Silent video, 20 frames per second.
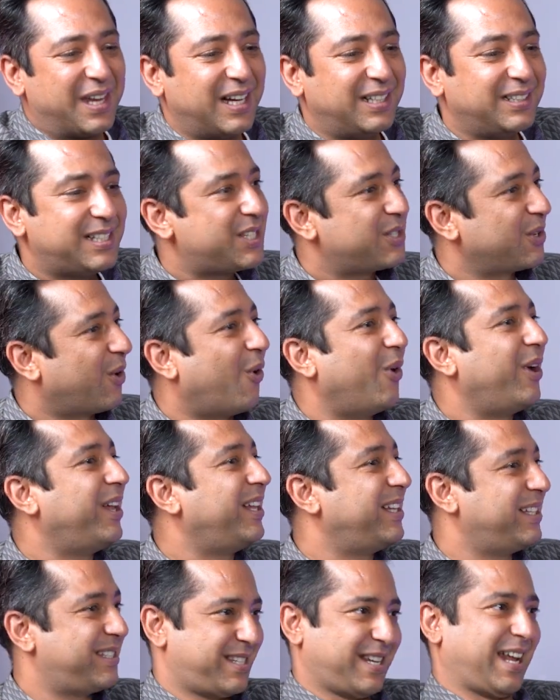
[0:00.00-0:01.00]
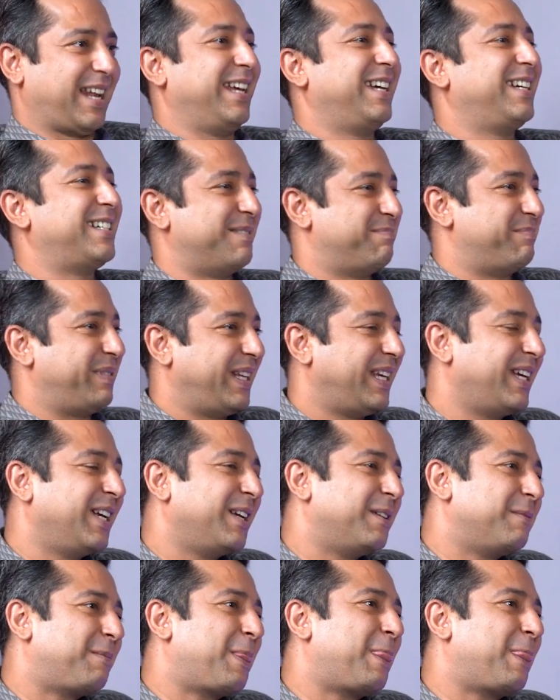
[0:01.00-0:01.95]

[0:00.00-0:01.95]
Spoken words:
This oil selling company